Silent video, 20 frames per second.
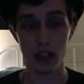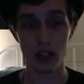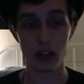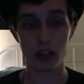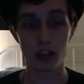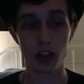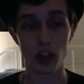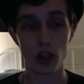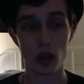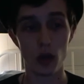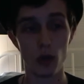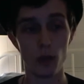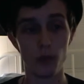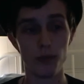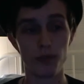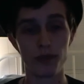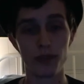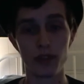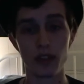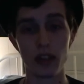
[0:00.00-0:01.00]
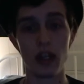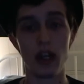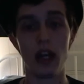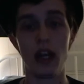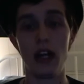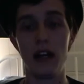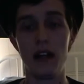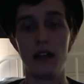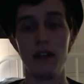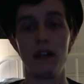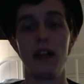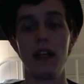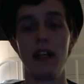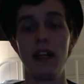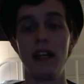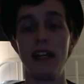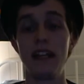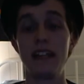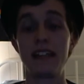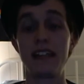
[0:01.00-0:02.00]
So
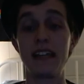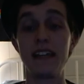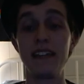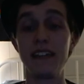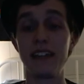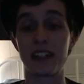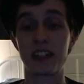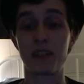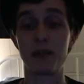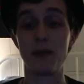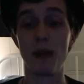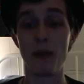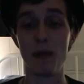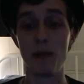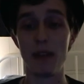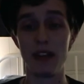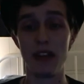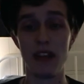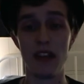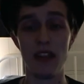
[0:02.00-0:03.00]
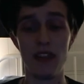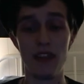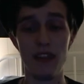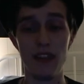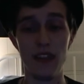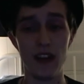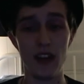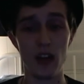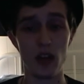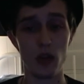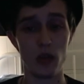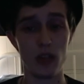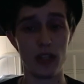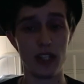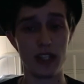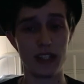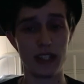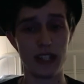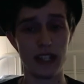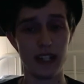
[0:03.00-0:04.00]
inside the experiment there
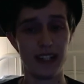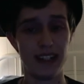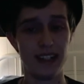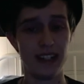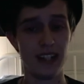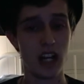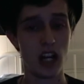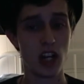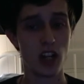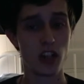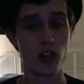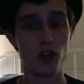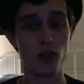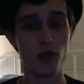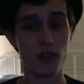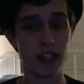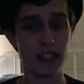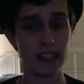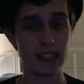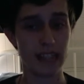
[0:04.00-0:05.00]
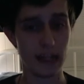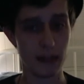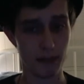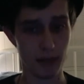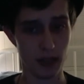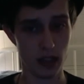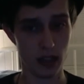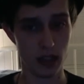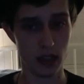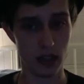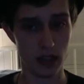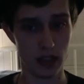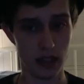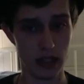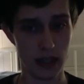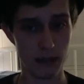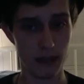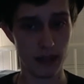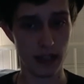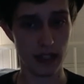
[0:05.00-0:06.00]
is two things happening
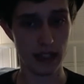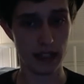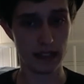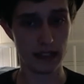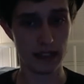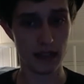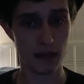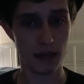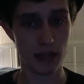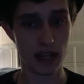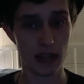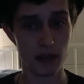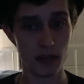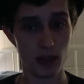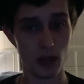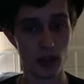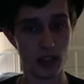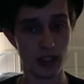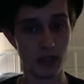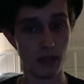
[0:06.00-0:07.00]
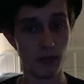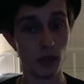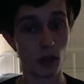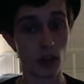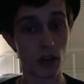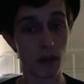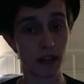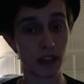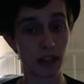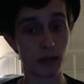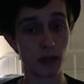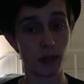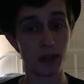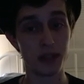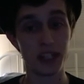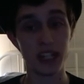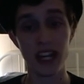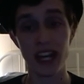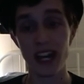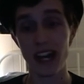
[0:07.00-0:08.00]
at the same time. There is the Milgram
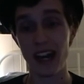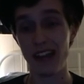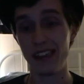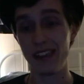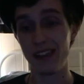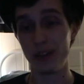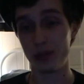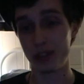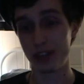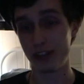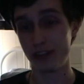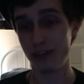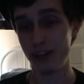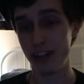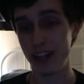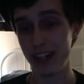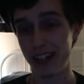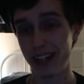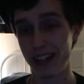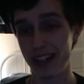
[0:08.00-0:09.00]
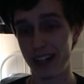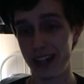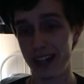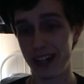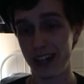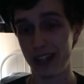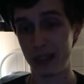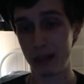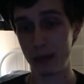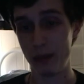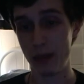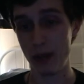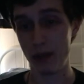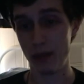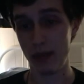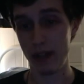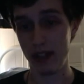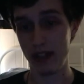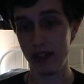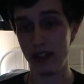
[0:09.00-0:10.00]
experiment and there is a fake
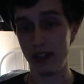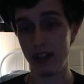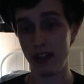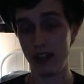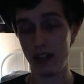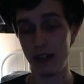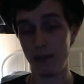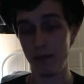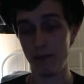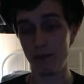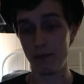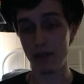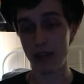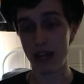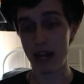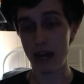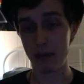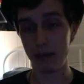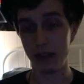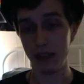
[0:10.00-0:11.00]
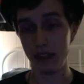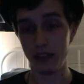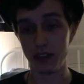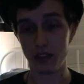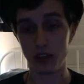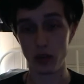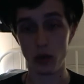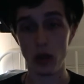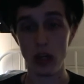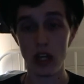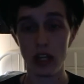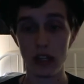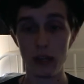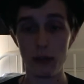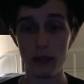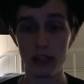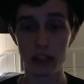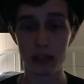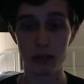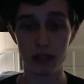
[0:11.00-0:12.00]
experiment happening. So let
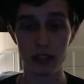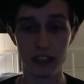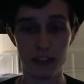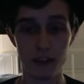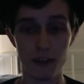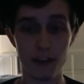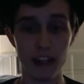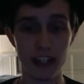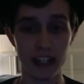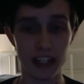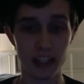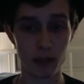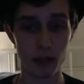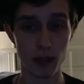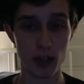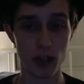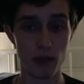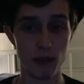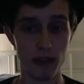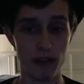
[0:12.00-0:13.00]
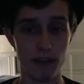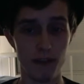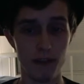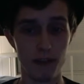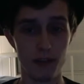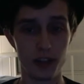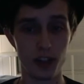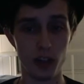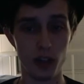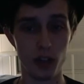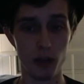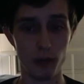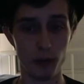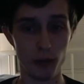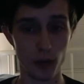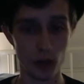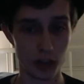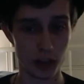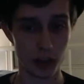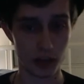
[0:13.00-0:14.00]
me explain the fake experiment to you
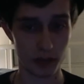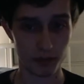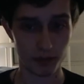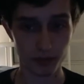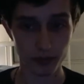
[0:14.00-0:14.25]
first.